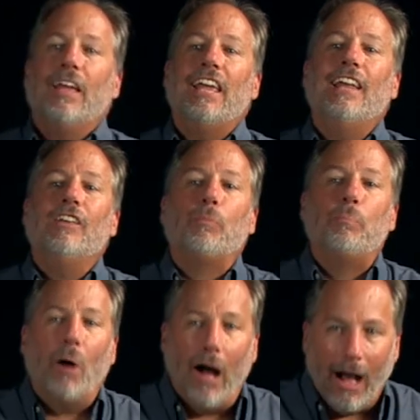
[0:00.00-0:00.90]
It is
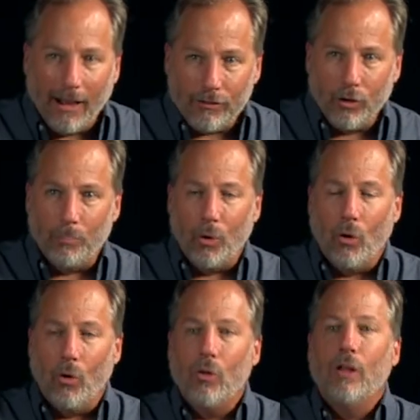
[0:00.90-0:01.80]

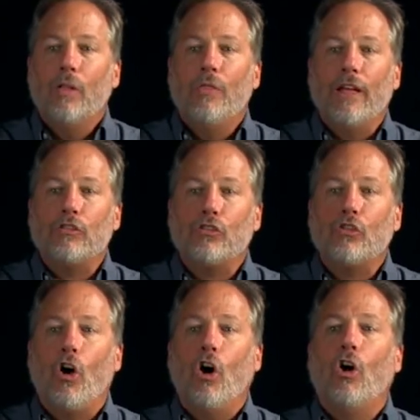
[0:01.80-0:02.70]
possible that
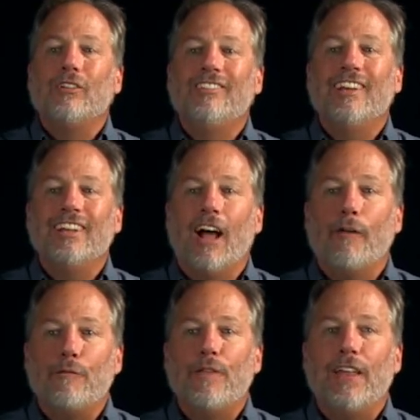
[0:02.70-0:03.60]
Saul did
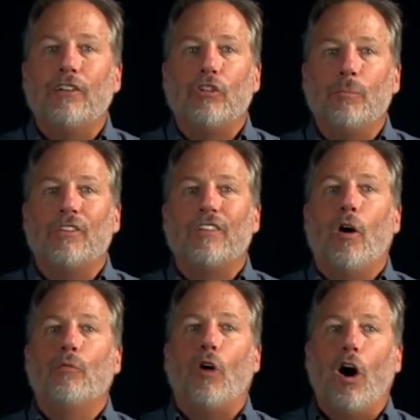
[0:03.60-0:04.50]
not finish
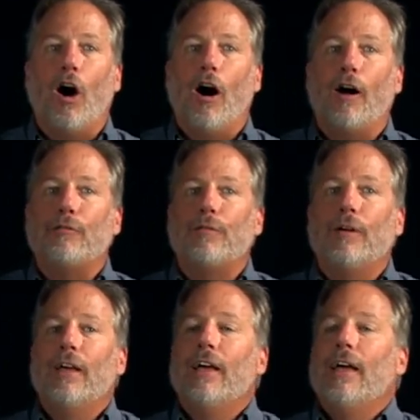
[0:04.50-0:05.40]
himself off,
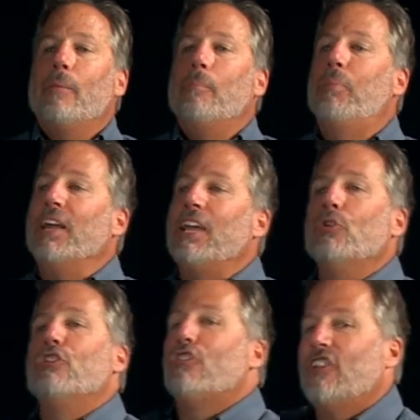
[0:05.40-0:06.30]
but he
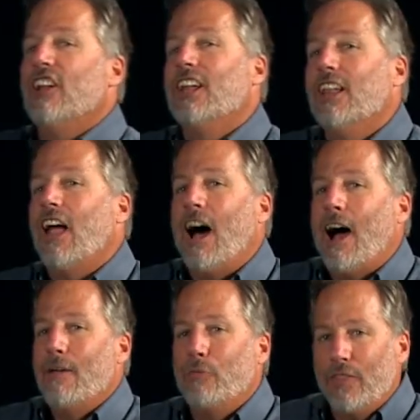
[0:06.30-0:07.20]
was still
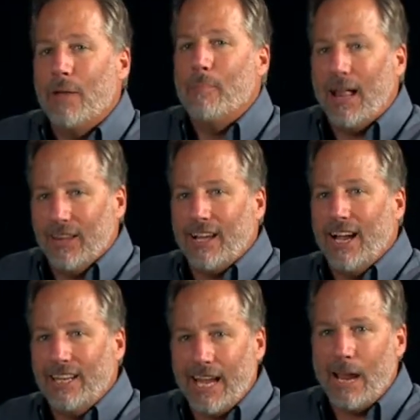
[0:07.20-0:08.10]
alive when the
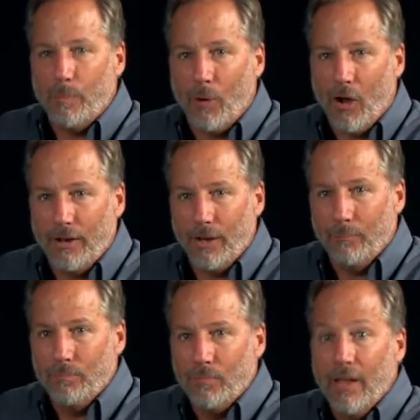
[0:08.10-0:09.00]
Amalekite came upon him.
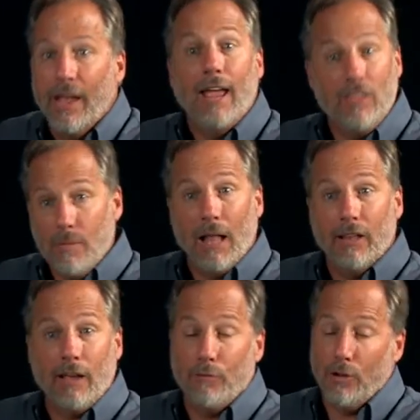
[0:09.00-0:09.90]
And the
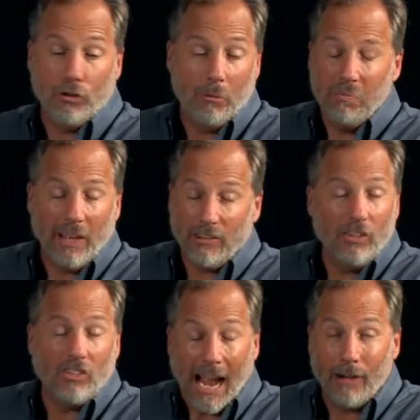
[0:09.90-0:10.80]
Amalekite finished him. That's
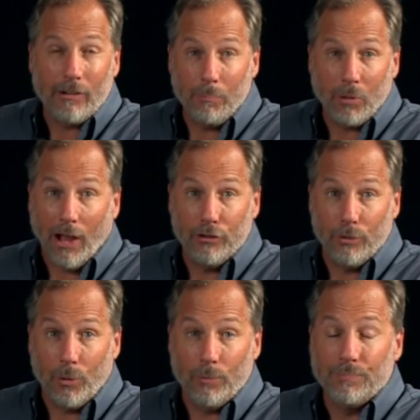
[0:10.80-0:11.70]
entirely
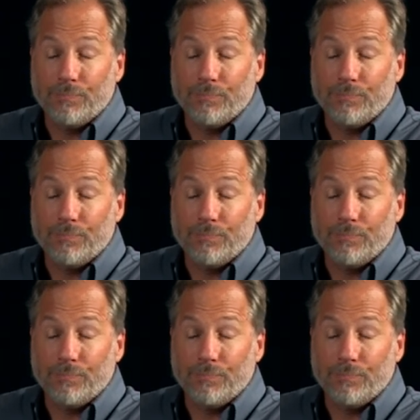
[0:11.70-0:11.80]
plausible.